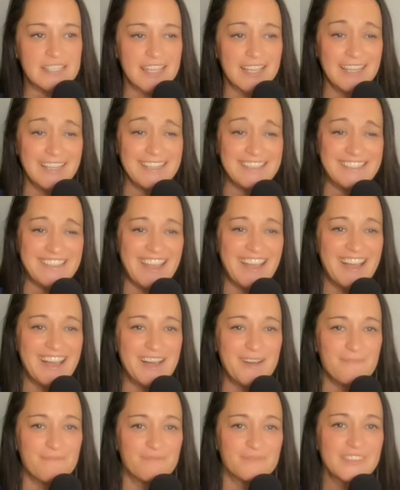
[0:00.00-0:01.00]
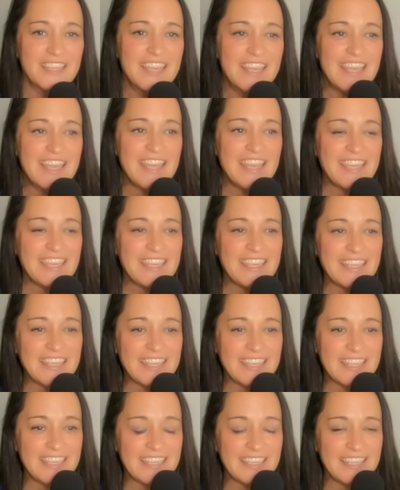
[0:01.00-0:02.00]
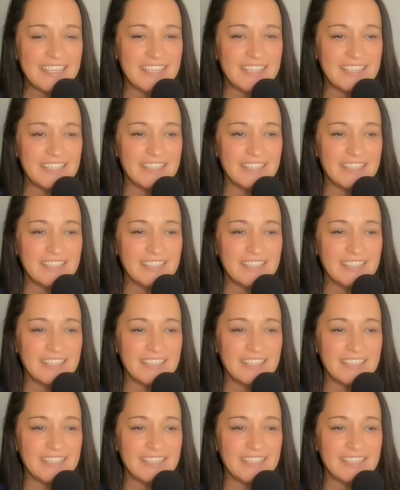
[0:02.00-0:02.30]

and um, he